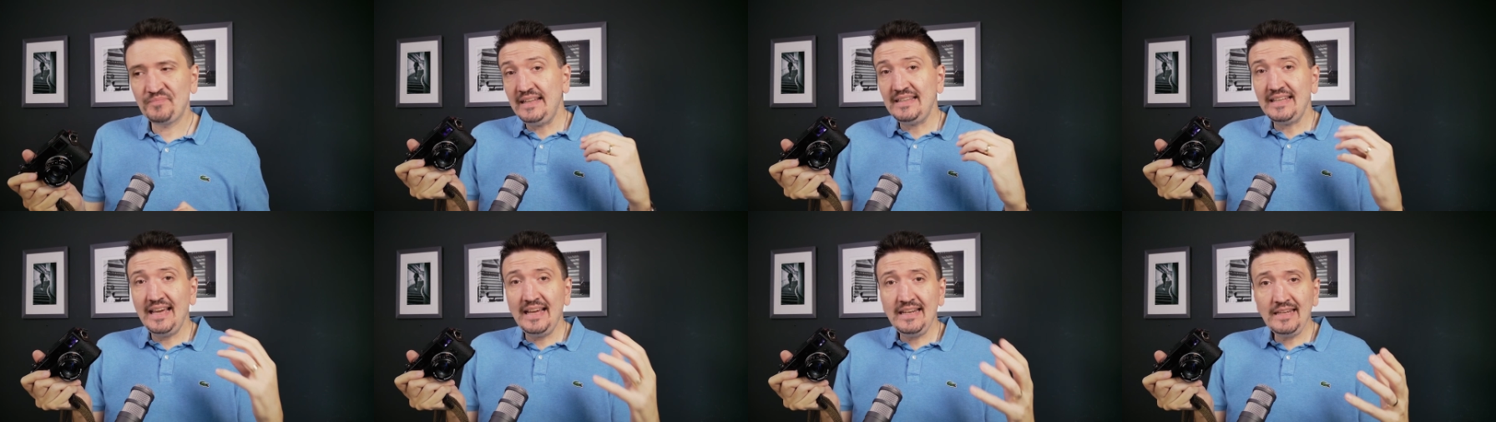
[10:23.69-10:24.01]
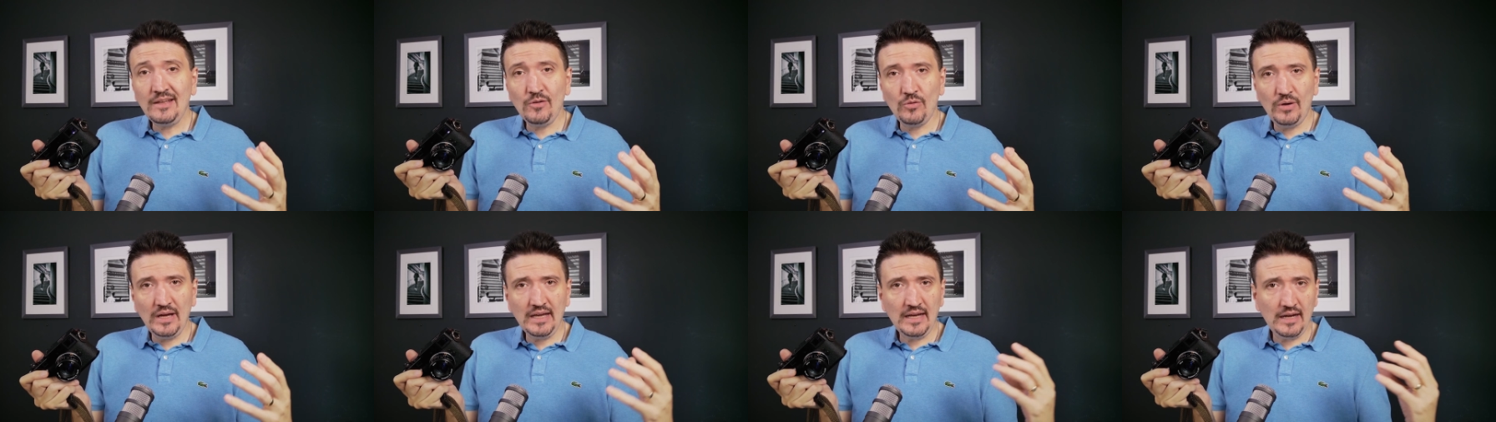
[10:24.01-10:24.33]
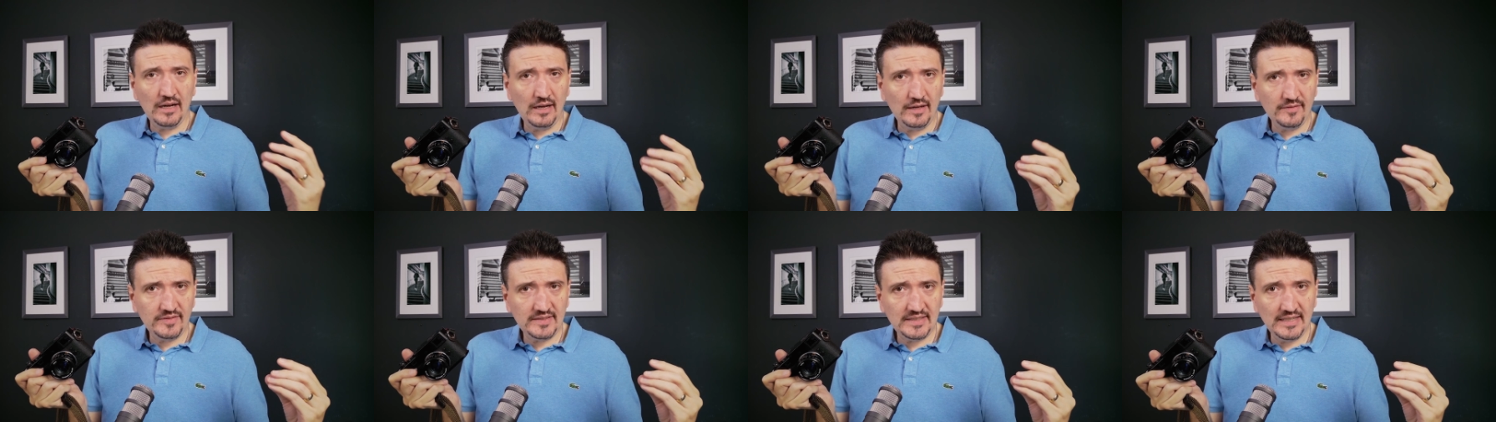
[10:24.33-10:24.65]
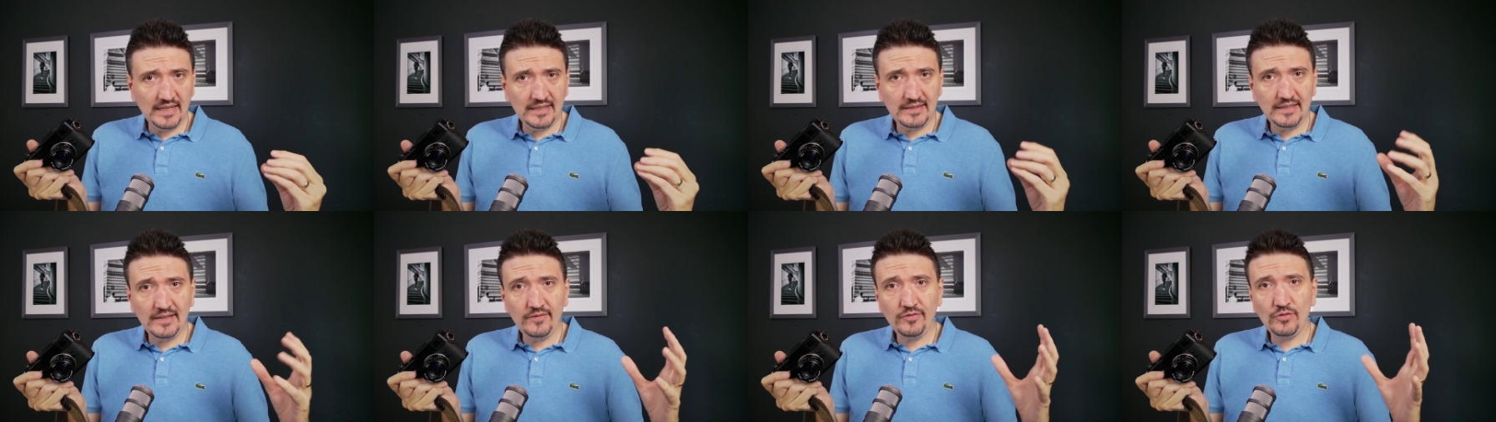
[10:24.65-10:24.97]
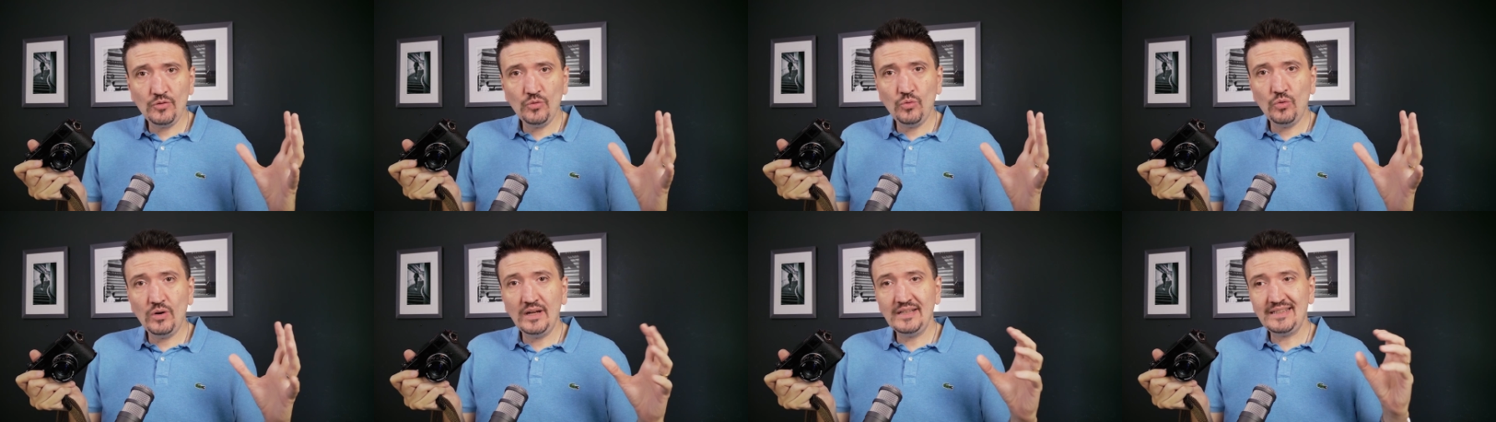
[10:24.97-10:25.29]
And anyway, how I've said,
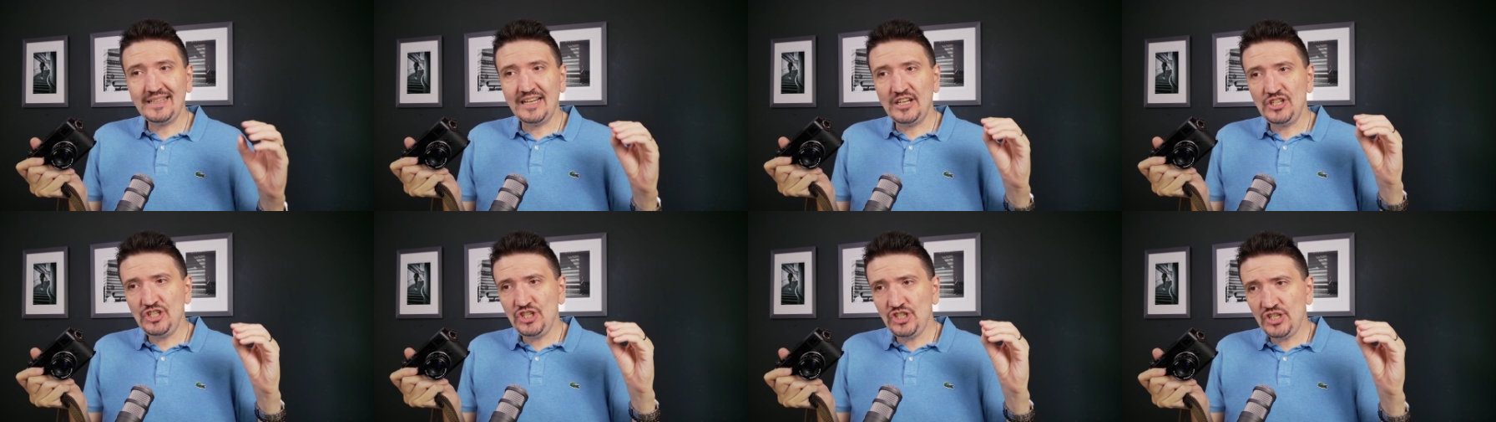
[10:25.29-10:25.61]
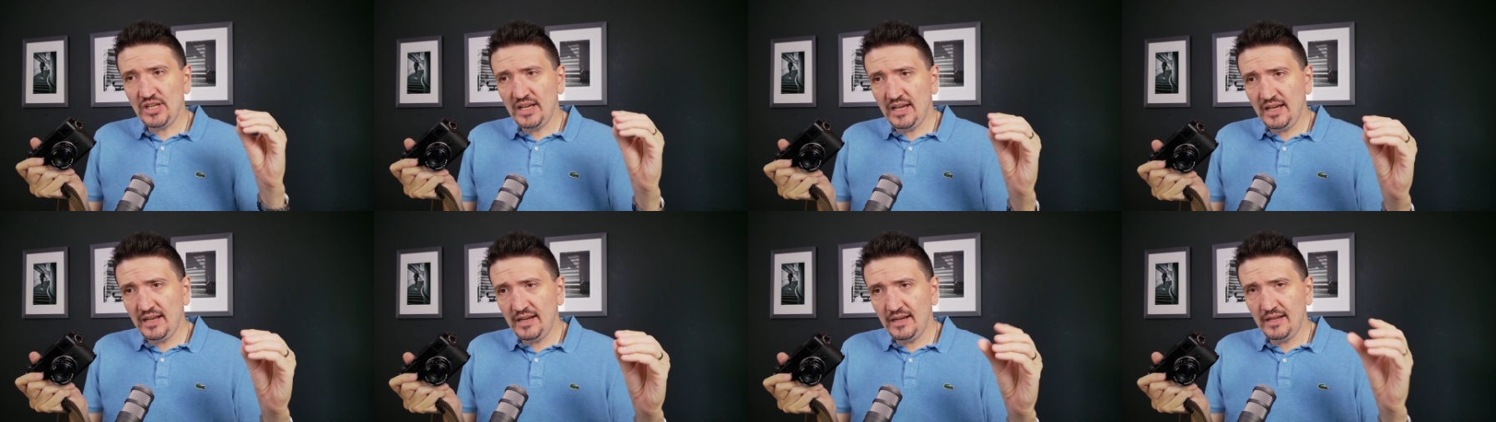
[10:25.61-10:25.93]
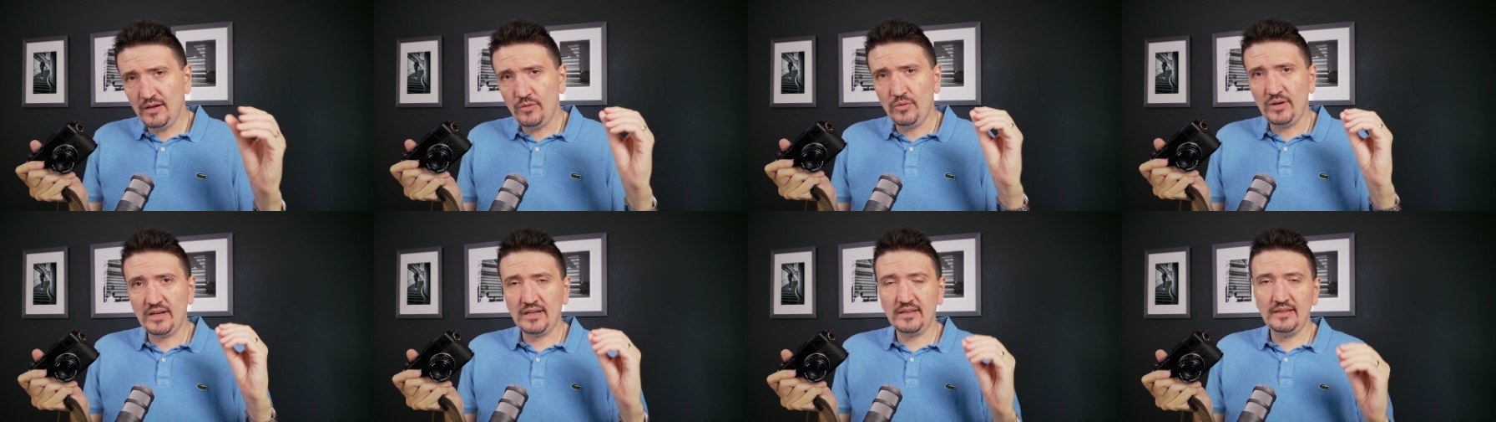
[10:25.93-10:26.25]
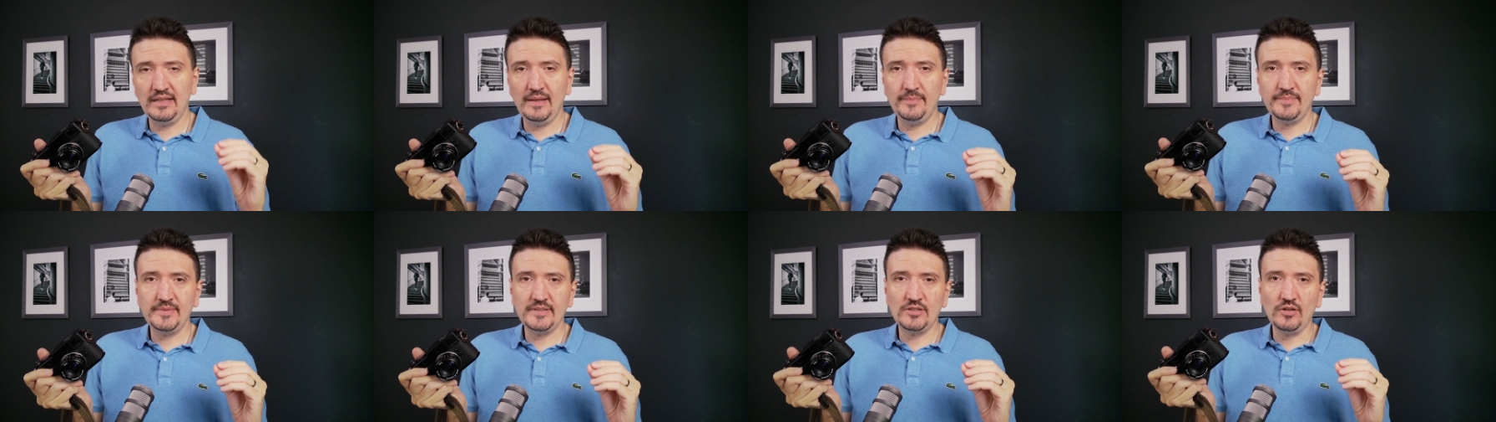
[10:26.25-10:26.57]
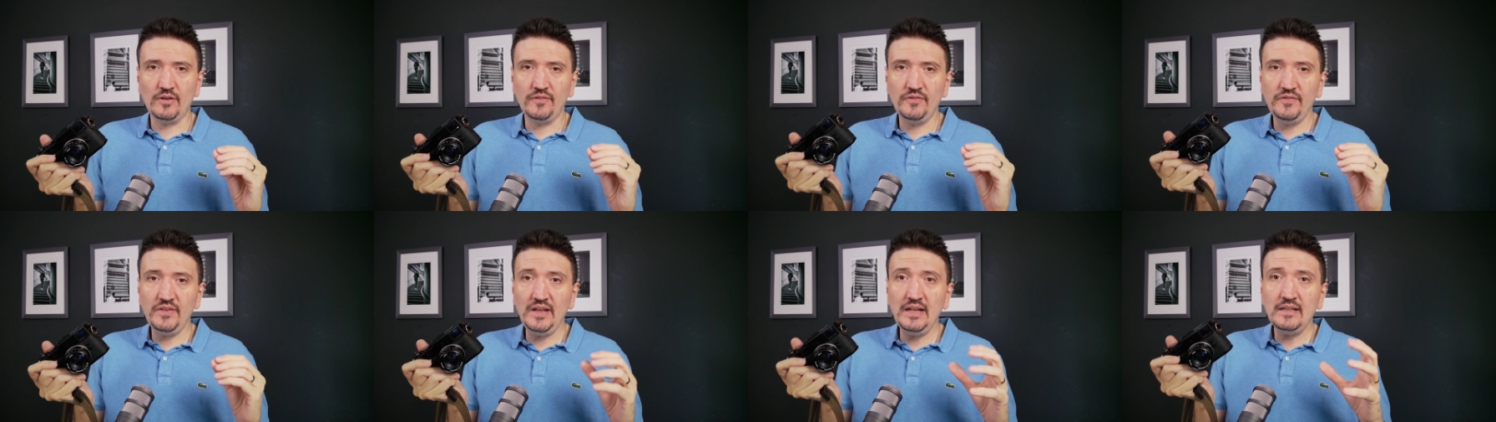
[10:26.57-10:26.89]
if you want a shallower depth
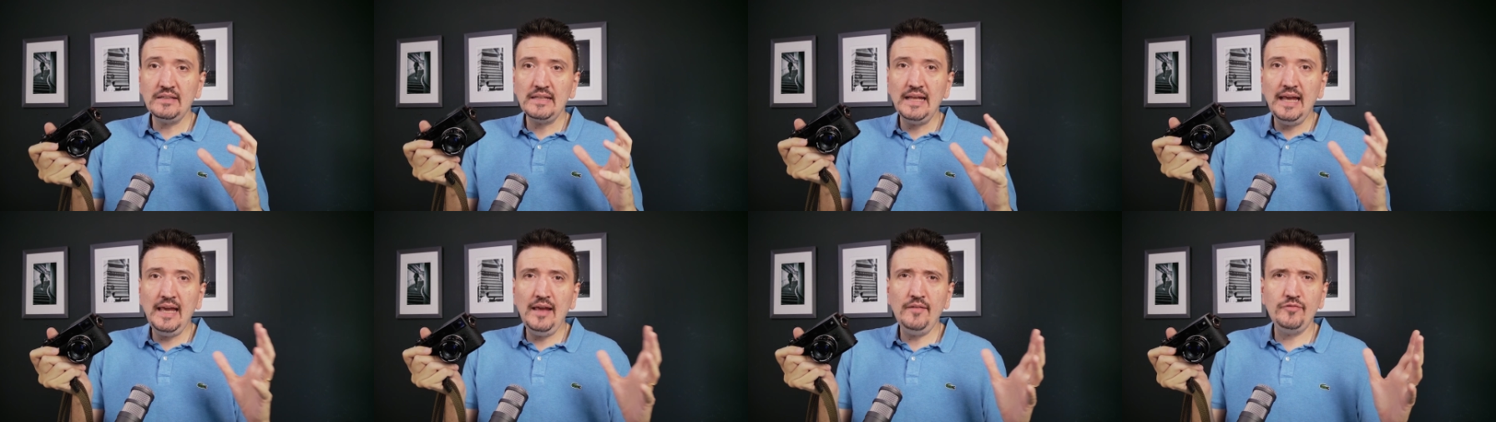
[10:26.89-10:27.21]
of field,